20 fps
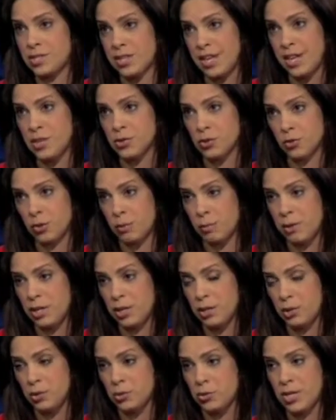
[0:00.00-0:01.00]
the taser, the
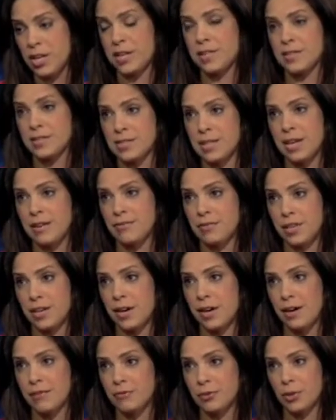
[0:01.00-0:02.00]
minute you take the safety
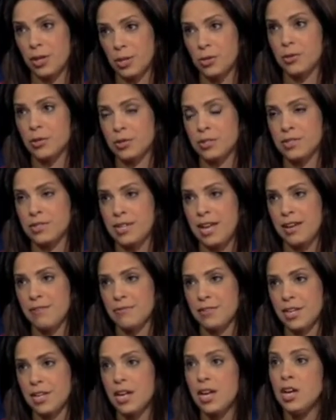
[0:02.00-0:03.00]
off, you unhook the
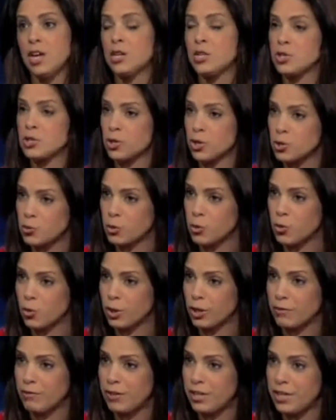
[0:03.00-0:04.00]
safety, starts
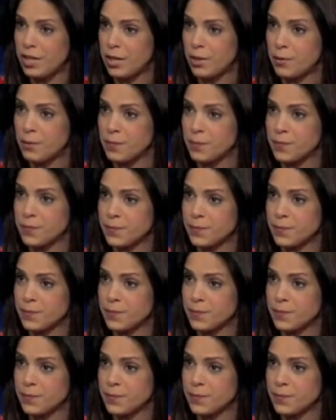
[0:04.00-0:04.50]
recording video.